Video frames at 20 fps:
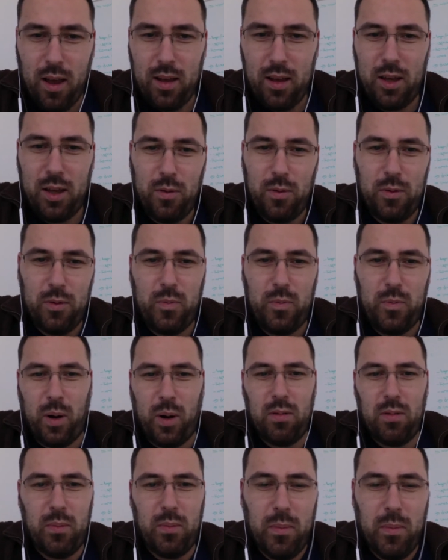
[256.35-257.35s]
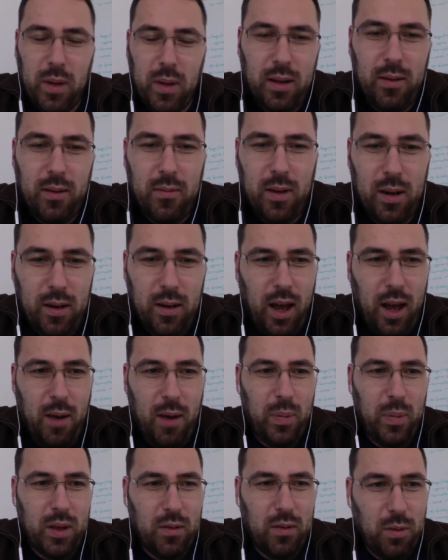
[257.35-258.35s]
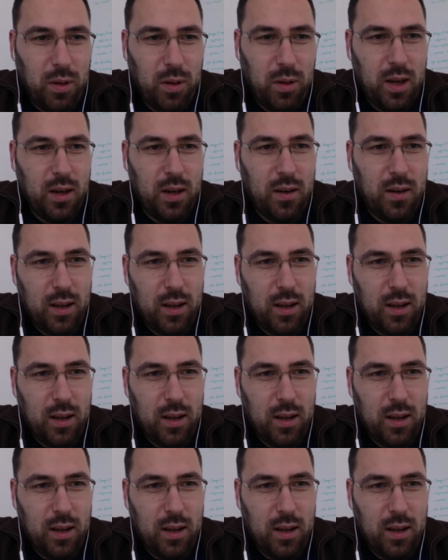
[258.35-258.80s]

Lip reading: he would probably be very happy to hear